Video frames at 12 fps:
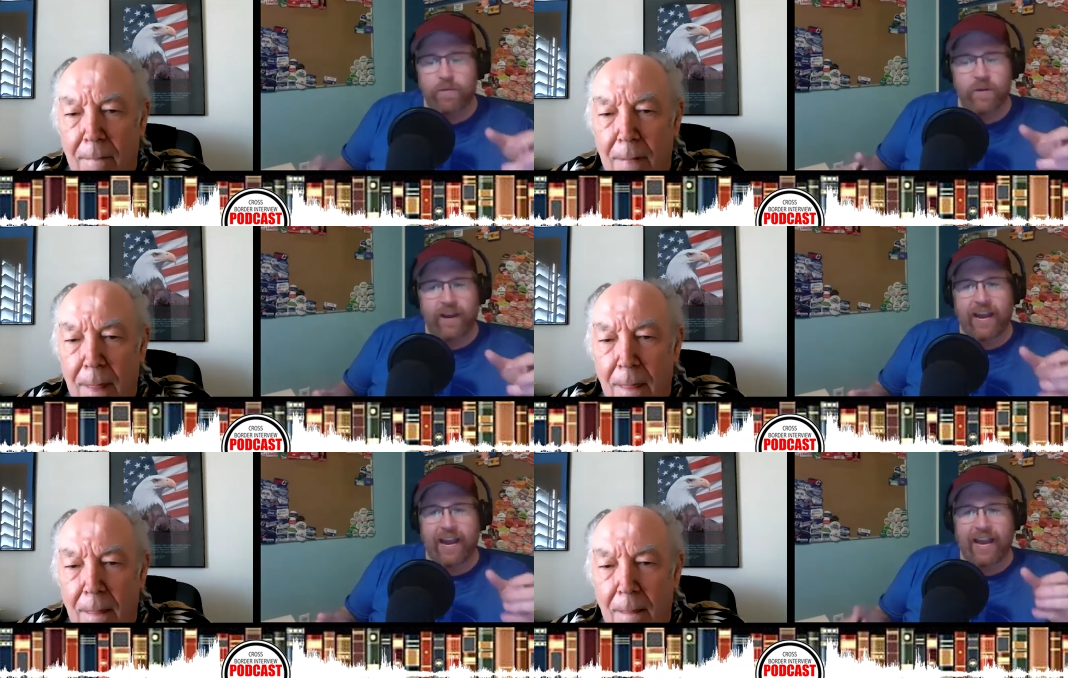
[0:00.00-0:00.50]

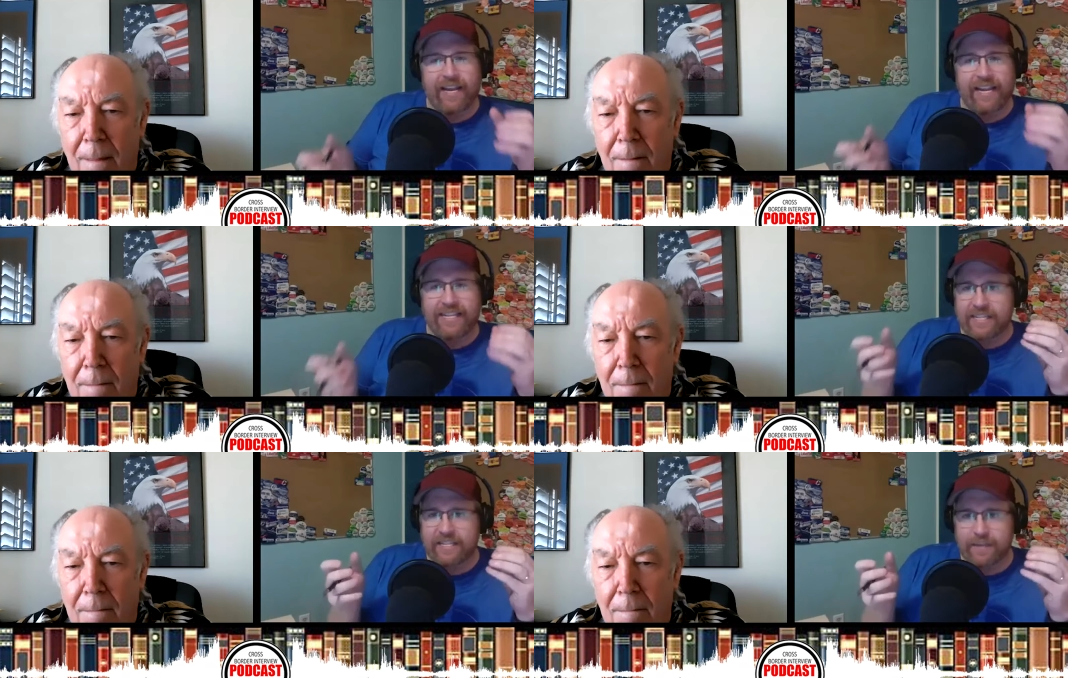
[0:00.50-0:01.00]
Speaker 1: your hand?
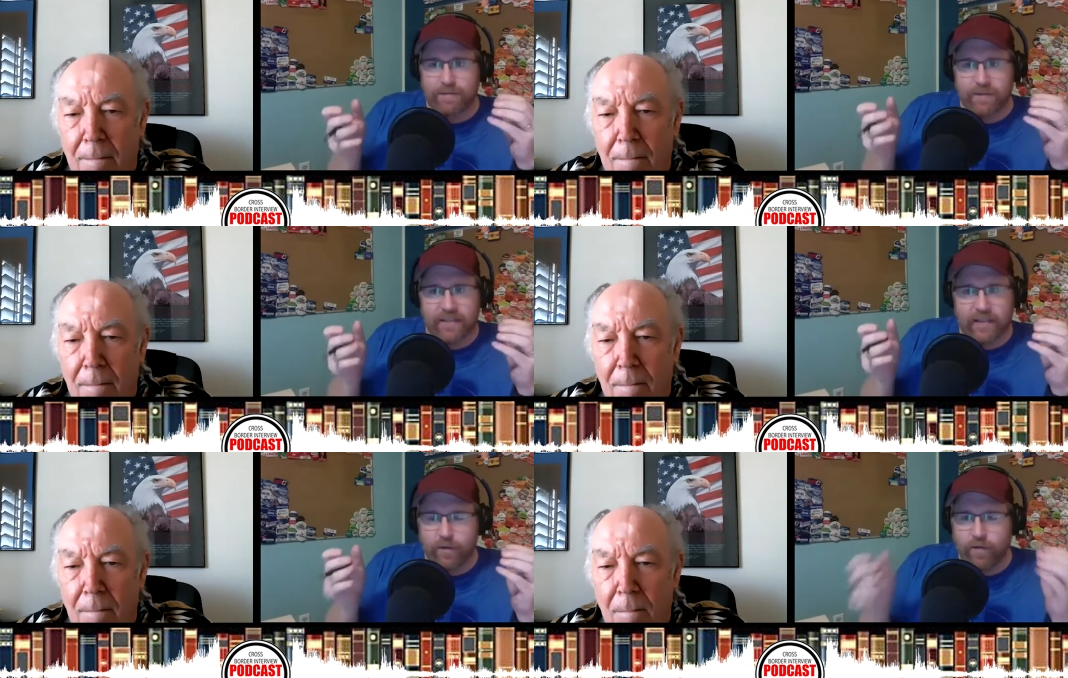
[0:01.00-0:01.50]
Is it something
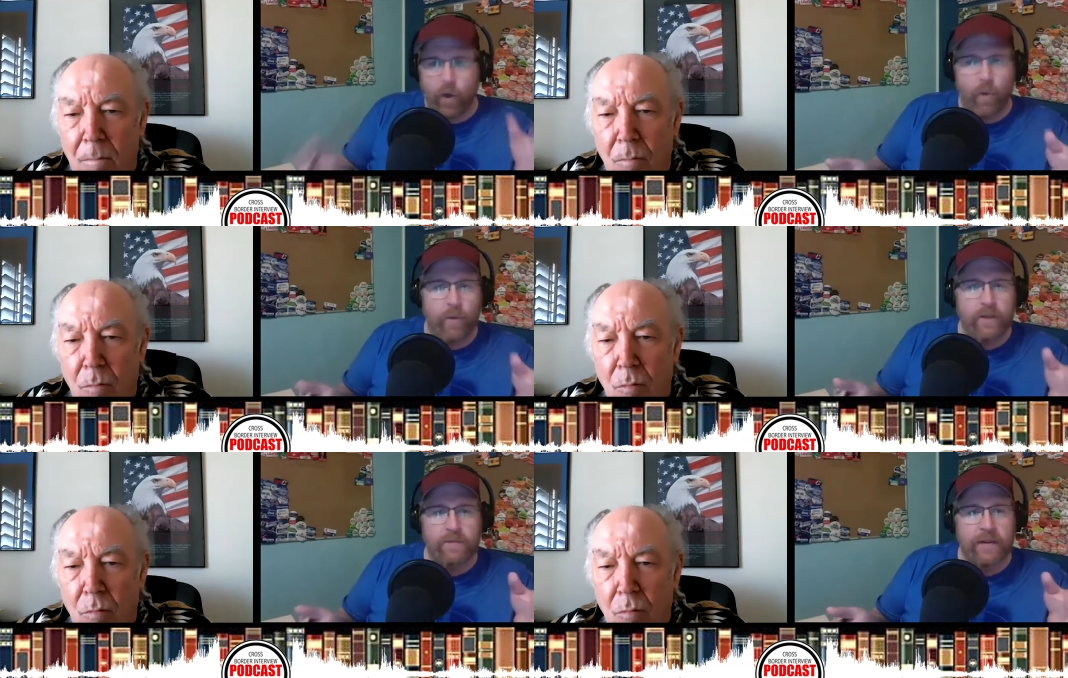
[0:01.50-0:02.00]
that you've
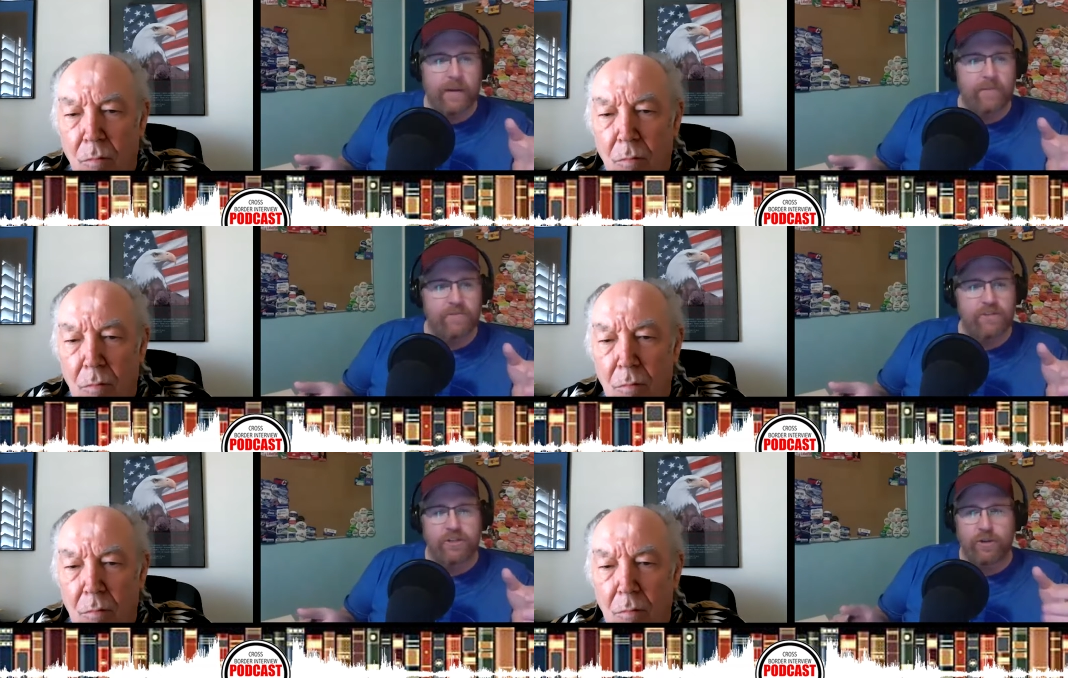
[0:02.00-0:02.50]
always been
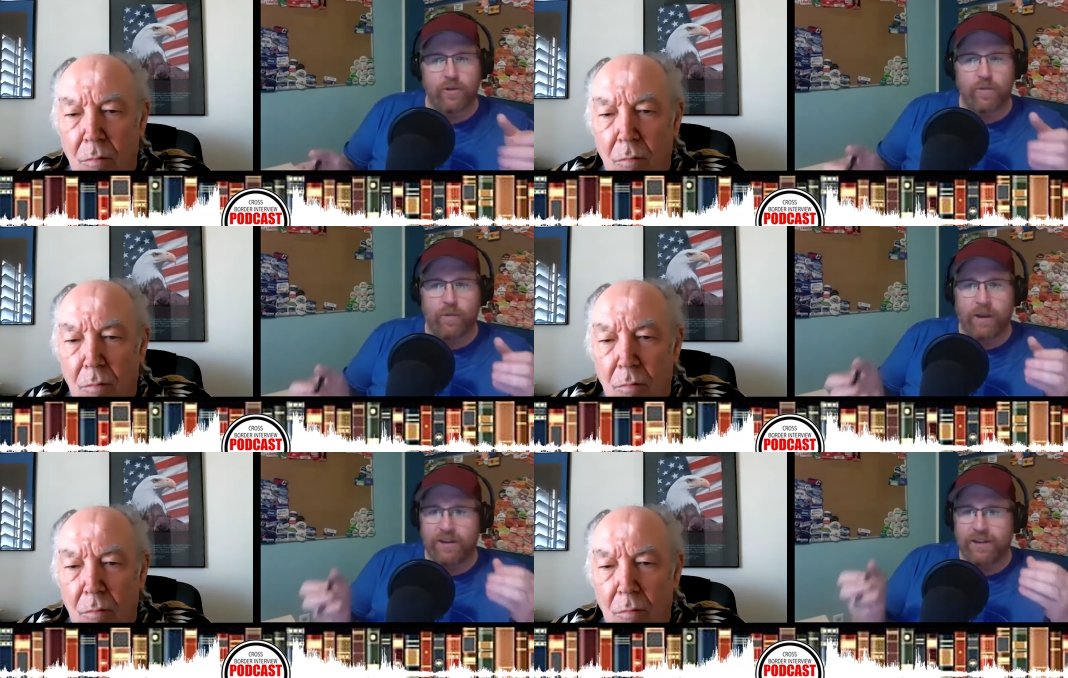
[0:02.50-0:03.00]
able to do
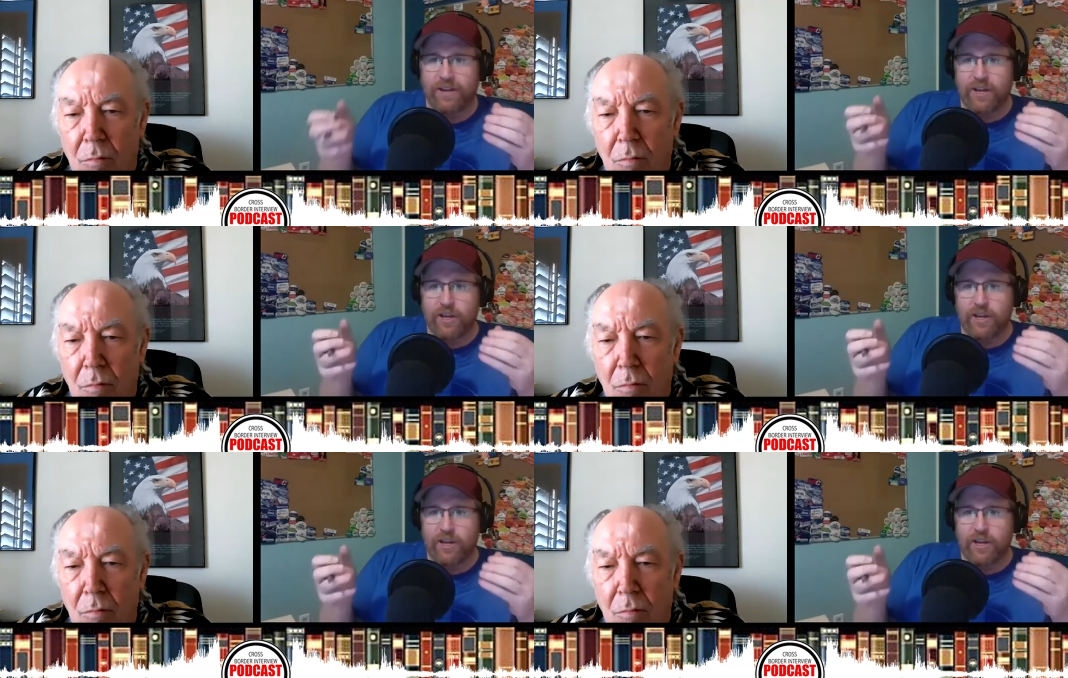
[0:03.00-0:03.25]
when